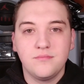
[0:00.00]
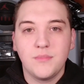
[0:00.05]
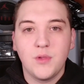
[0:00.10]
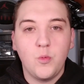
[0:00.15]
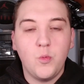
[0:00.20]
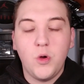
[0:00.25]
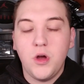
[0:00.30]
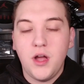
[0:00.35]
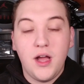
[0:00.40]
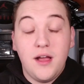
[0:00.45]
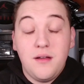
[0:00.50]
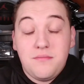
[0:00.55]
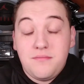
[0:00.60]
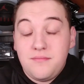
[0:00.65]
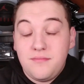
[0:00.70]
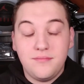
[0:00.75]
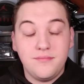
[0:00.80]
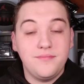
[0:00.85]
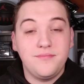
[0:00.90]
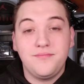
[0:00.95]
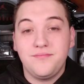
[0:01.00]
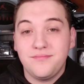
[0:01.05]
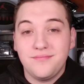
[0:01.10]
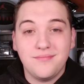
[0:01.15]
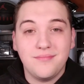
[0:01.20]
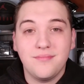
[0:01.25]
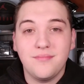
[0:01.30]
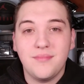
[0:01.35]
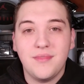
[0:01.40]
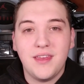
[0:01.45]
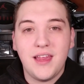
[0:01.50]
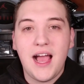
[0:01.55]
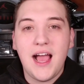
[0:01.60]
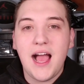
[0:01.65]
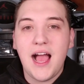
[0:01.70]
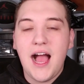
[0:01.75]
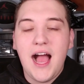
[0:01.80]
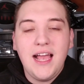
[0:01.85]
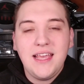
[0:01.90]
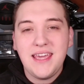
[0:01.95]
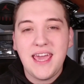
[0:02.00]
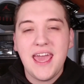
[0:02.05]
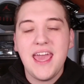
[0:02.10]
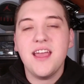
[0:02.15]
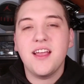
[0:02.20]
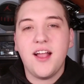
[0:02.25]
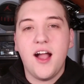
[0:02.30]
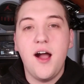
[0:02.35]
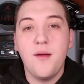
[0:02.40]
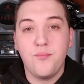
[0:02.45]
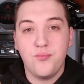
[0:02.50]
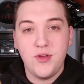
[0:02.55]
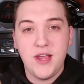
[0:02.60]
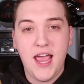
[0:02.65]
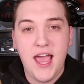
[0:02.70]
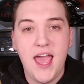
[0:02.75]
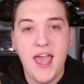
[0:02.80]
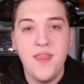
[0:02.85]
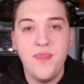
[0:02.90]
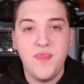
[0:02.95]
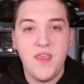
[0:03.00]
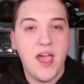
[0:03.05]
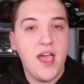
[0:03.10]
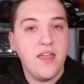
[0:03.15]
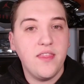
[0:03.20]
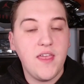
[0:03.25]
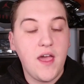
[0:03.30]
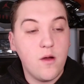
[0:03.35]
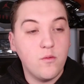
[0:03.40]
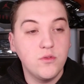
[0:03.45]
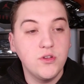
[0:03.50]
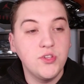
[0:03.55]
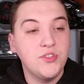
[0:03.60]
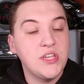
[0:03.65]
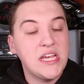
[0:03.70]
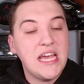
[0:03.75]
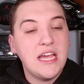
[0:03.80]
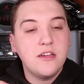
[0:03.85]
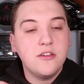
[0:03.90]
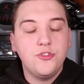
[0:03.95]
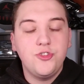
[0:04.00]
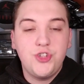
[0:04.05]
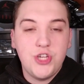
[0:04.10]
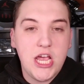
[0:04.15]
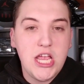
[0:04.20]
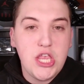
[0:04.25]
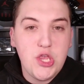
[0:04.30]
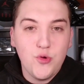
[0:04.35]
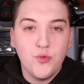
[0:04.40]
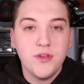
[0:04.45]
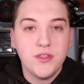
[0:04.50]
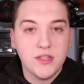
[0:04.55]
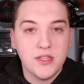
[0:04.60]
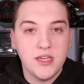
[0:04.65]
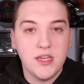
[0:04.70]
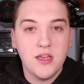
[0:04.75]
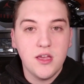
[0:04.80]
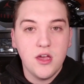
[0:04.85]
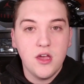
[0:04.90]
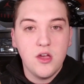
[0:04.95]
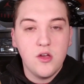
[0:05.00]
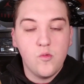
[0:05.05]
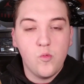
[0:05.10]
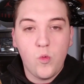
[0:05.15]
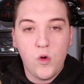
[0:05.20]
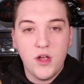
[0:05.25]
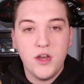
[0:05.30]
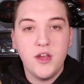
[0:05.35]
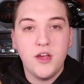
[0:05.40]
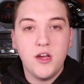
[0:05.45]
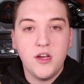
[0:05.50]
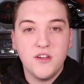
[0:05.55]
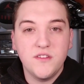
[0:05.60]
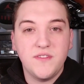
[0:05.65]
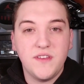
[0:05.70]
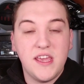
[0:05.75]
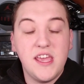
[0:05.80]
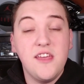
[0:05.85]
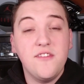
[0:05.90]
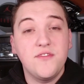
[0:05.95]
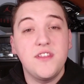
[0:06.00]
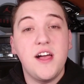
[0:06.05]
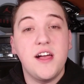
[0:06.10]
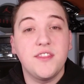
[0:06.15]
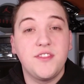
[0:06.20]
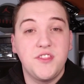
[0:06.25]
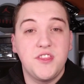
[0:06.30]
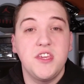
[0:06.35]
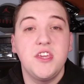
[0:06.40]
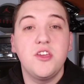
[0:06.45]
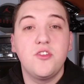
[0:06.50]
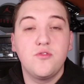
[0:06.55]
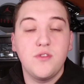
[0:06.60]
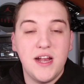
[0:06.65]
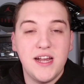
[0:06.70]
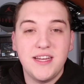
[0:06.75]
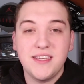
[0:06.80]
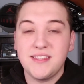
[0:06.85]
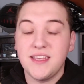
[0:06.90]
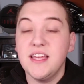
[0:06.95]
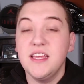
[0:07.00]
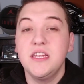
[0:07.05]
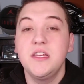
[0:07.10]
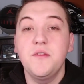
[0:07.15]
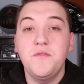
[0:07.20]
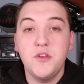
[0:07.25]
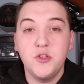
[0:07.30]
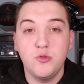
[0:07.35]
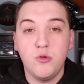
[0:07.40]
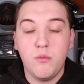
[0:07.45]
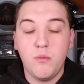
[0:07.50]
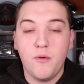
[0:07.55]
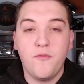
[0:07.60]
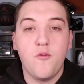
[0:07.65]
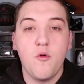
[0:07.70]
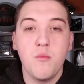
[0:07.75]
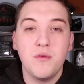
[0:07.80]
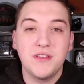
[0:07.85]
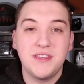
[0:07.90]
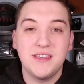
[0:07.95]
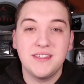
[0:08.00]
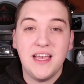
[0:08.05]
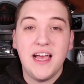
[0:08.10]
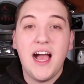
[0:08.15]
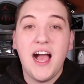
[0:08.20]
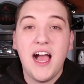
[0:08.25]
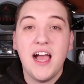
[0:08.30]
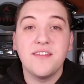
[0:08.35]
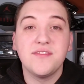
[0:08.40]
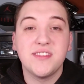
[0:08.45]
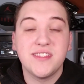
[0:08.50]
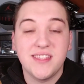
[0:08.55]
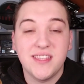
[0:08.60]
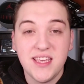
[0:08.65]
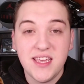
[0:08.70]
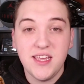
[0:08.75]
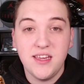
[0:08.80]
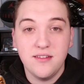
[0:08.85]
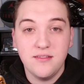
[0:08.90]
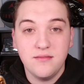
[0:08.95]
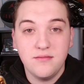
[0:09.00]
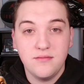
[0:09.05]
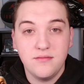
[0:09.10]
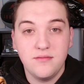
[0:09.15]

What? I, I can't comprehend that. That was genuinely one of, if not the greatest individual performances I've seen.